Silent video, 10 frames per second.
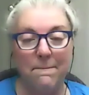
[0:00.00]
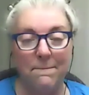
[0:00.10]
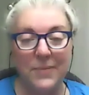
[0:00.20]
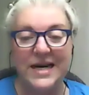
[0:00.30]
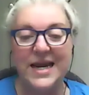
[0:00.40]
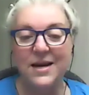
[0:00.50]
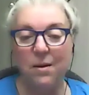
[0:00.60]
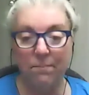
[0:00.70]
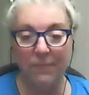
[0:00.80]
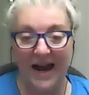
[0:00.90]
Money
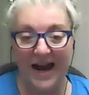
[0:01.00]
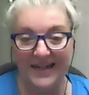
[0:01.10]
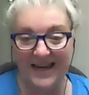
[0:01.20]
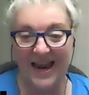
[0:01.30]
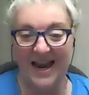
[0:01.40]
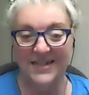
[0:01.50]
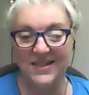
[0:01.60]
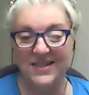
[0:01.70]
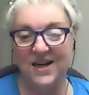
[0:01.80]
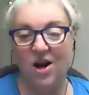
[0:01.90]

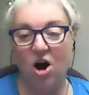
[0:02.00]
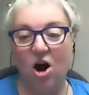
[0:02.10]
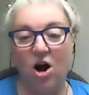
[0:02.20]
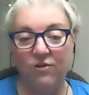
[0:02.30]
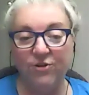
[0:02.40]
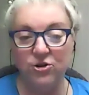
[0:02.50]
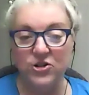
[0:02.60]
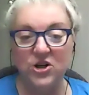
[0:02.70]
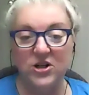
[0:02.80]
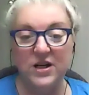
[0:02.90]
podcast, all
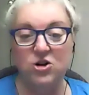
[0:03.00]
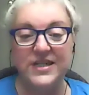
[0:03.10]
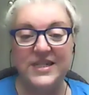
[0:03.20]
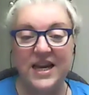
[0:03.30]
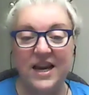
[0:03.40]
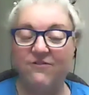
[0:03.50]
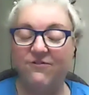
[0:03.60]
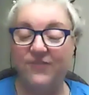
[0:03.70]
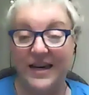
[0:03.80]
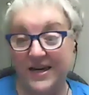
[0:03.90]
focused on increasing
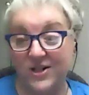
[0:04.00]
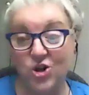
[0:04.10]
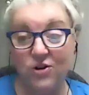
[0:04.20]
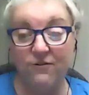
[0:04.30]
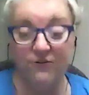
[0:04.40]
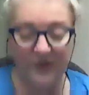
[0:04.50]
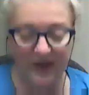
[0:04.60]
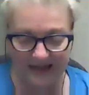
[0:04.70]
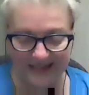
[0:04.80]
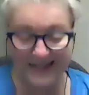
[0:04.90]
financial
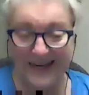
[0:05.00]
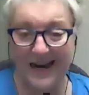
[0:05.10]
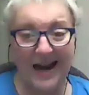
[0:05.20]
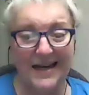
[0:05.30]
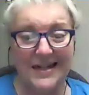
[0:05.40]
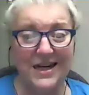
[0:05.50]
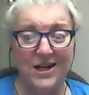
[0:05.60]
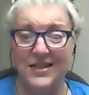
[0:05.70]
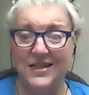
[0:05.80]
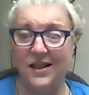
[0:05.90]
fitness. And I got to tell you
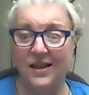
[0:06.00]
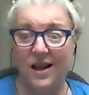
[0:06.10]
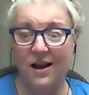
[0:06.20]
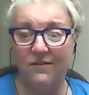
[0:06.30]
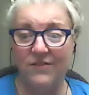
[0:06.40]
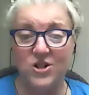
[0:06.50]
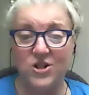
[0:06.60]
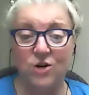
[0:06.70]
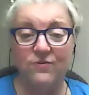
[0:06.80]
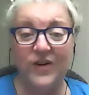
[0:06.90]
guys, I love that
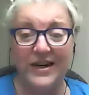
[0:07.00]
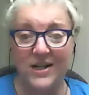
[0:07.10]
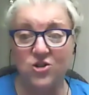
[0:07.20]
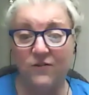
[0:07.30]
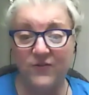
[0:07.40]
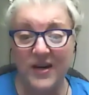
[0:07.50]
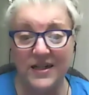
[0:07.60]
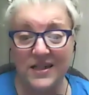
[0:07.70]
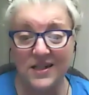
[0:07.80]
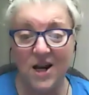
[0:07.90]
term financial
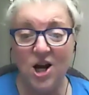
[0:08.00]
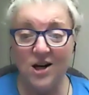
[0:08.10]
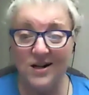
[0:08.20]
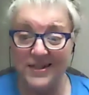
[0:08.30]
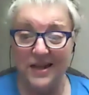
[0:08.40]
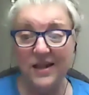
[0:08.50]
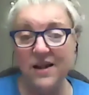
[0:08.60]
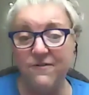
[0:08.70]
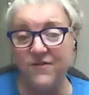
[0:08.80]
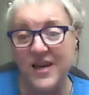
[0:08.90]
fitness because I
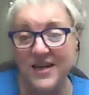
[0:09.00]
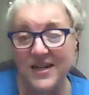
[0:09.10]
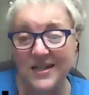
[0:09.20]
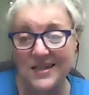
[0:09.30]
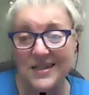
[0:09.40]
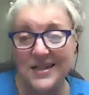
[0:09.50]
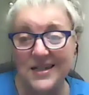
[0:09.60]
love fitness.